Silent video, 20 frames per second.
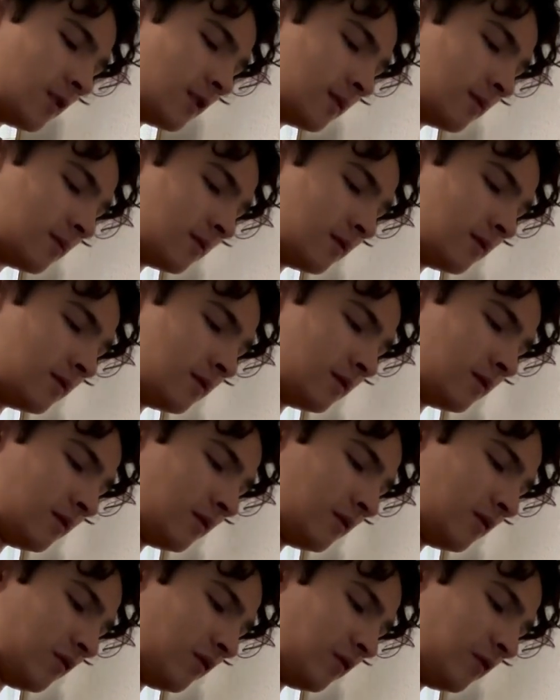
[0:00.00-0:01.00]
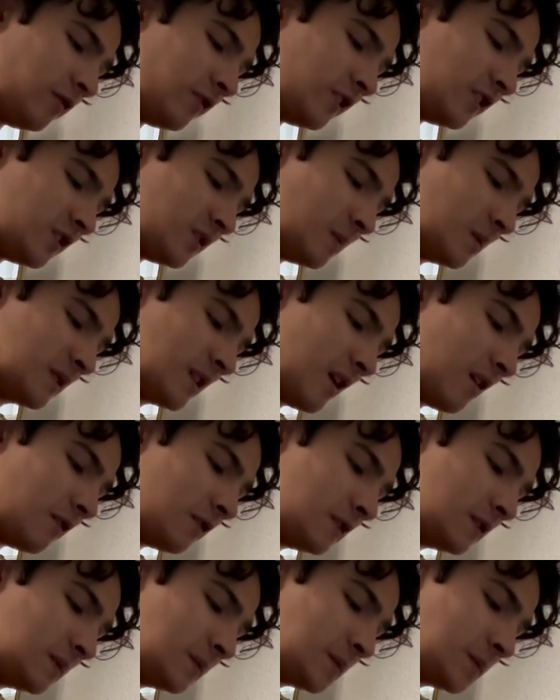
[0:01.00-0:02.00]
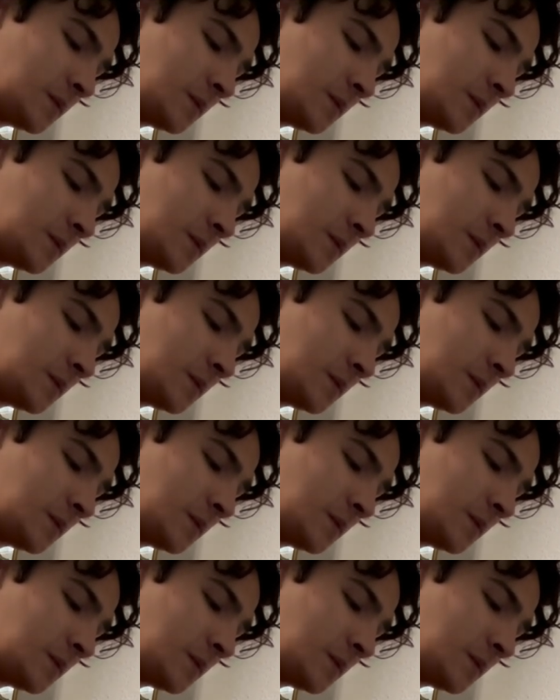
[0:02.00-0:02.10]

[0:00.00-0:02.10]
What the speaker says: than fish themselves.